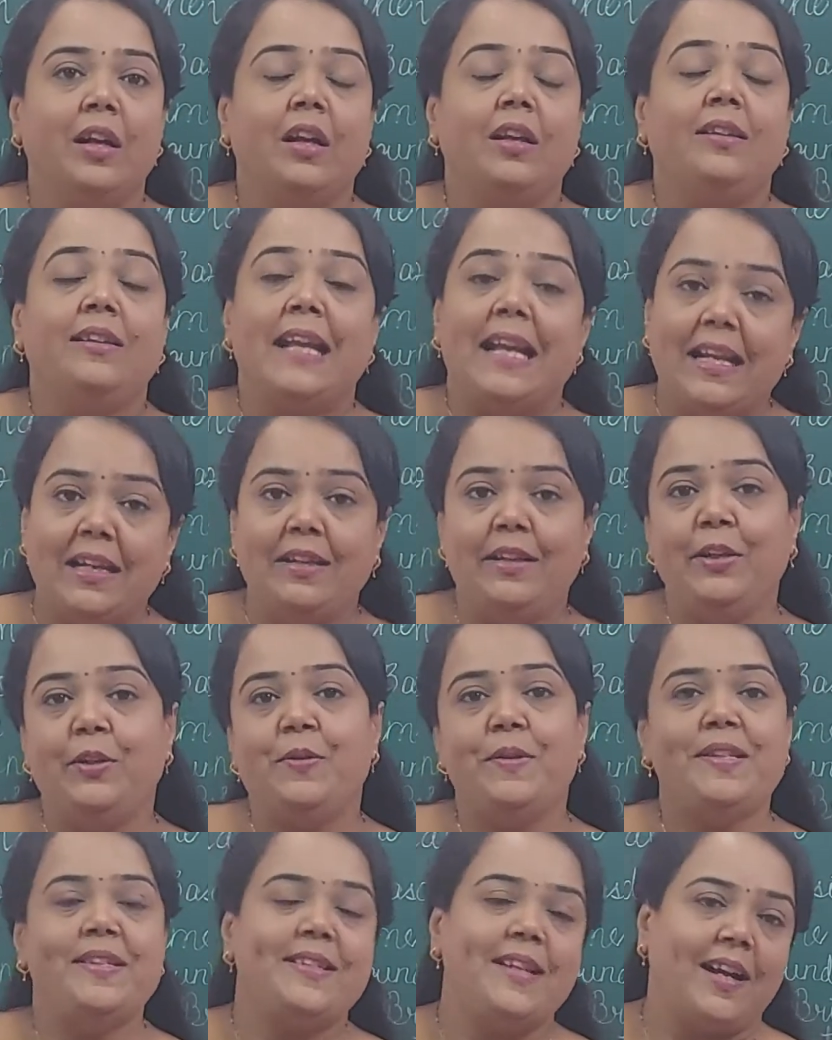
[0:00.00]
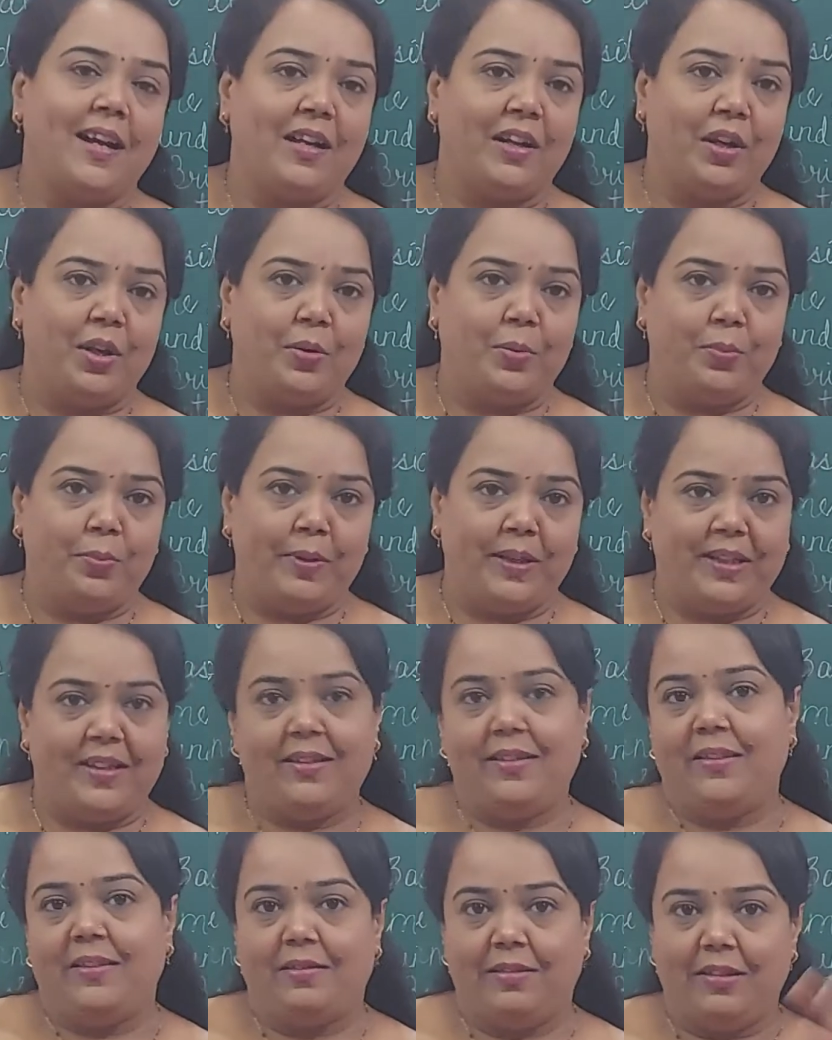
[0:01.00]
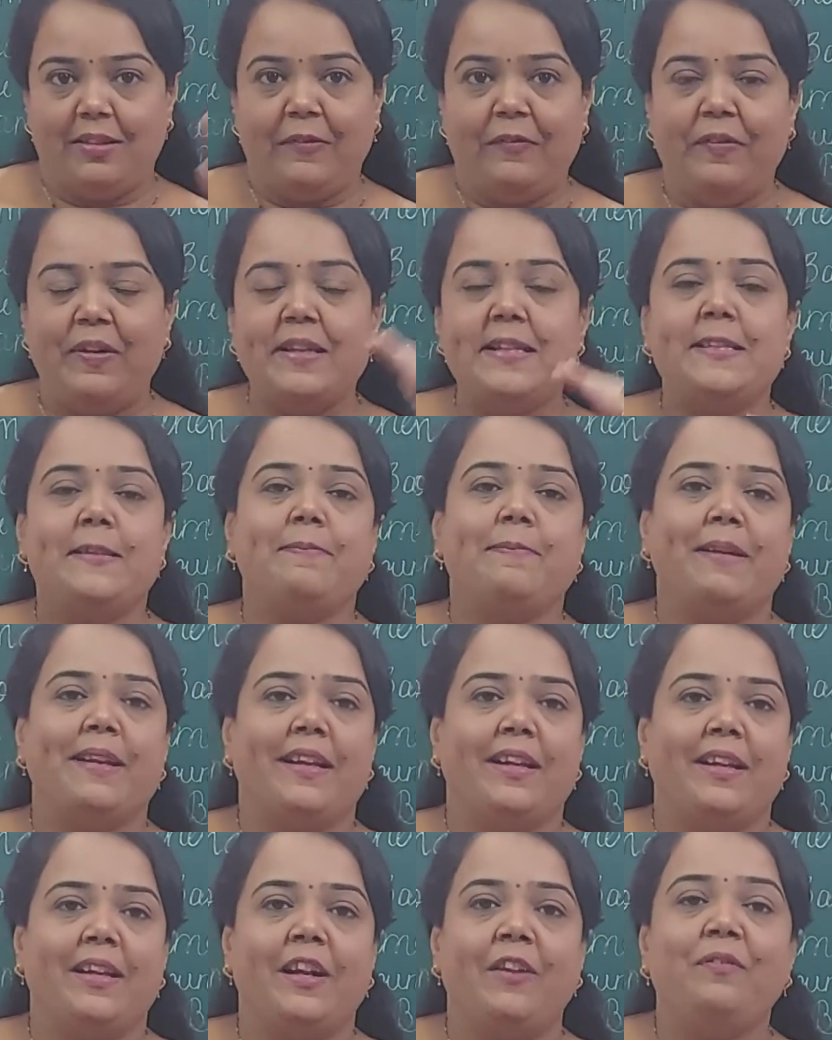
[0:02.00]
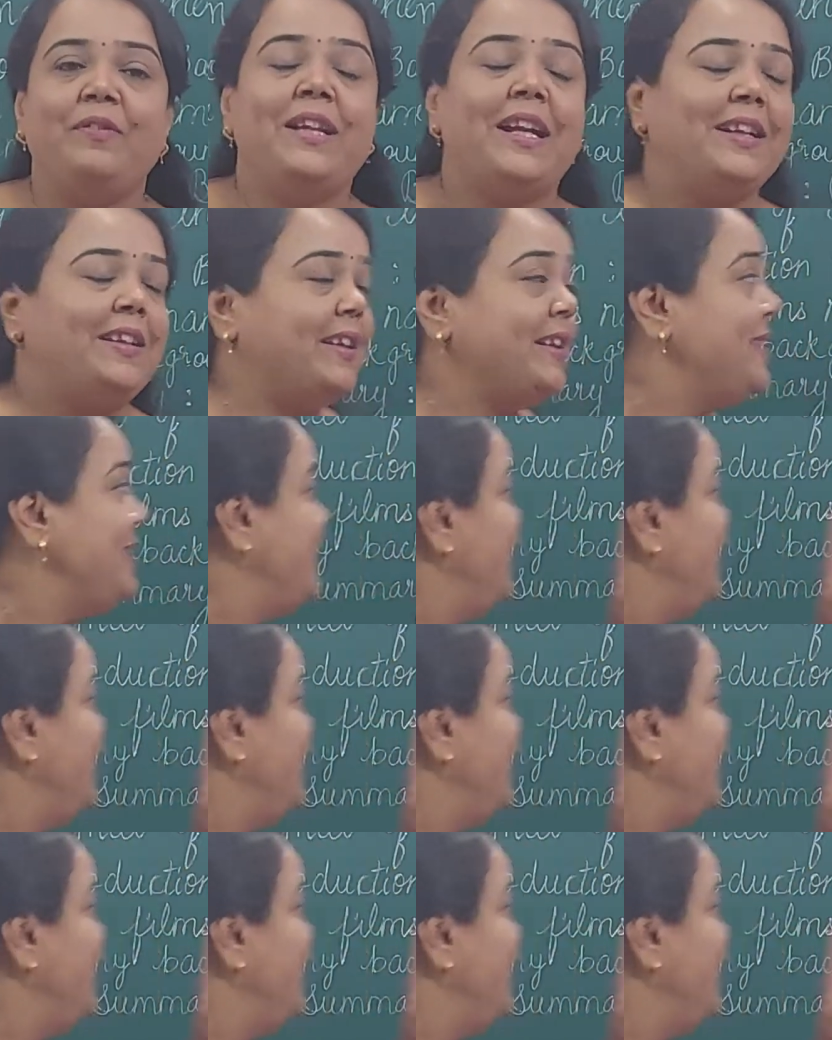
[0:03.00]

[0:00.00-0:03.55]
Then you start with the first paragraph, that is